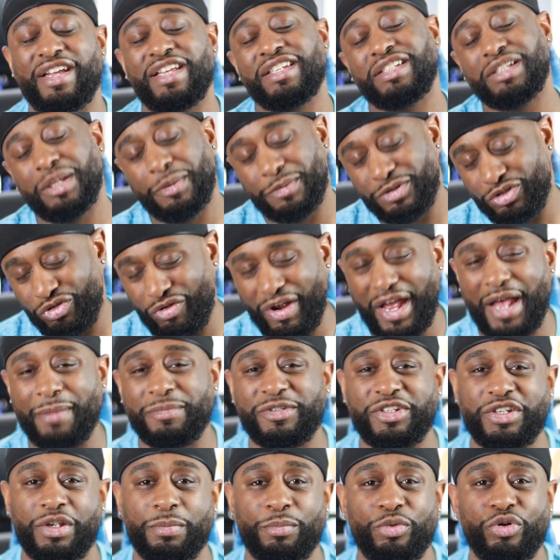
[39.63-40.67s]
and subscribe
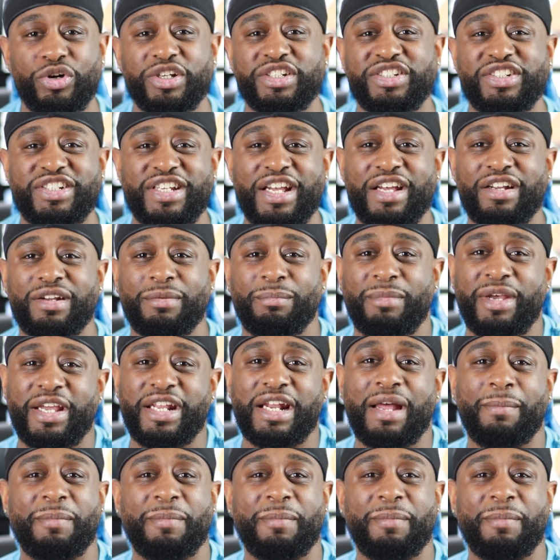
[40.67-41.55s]
to your boy's channel, man.